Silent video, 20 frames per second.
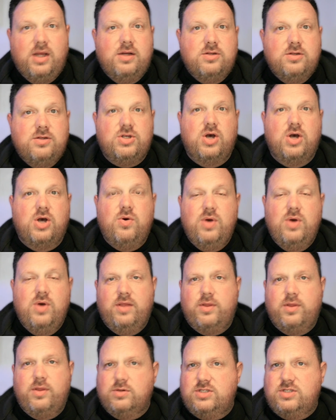So
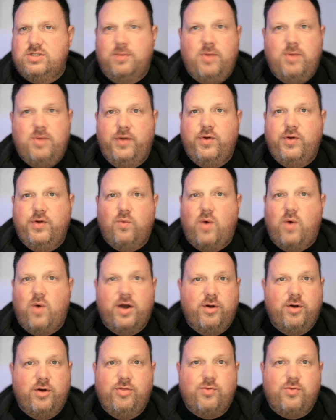there was some
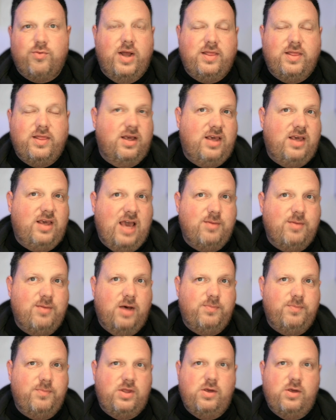underwater threat that came
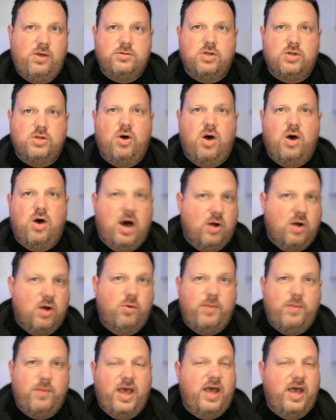up, and you saw
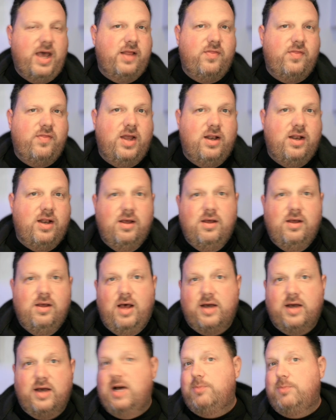Aquaman and then
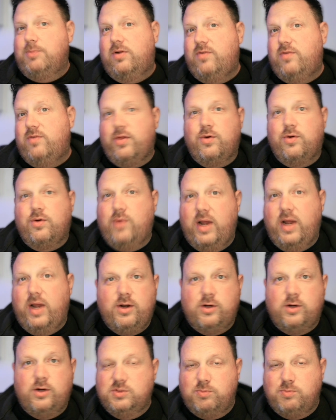a couple of other
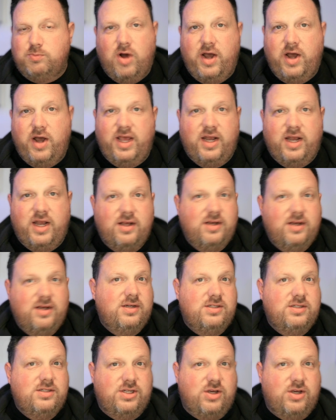randos brought in
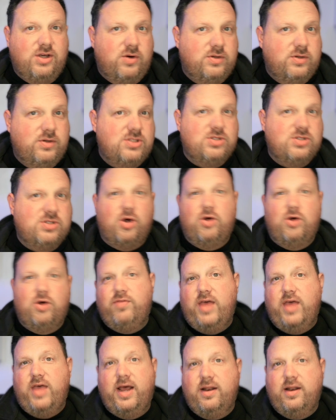to go and
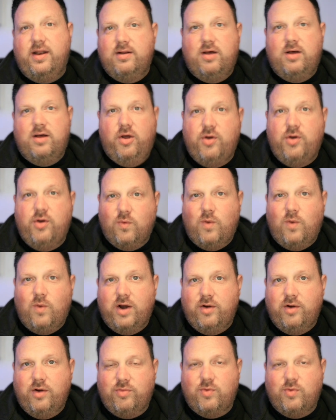solve that
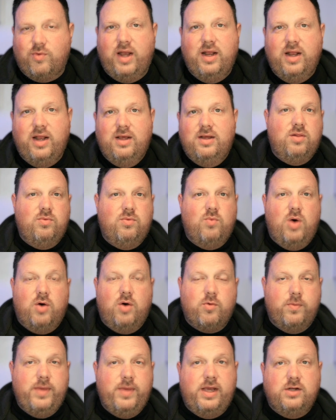underwater threat while
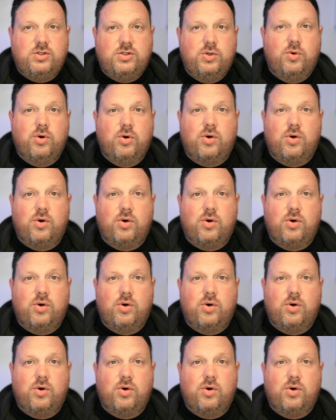we're being toured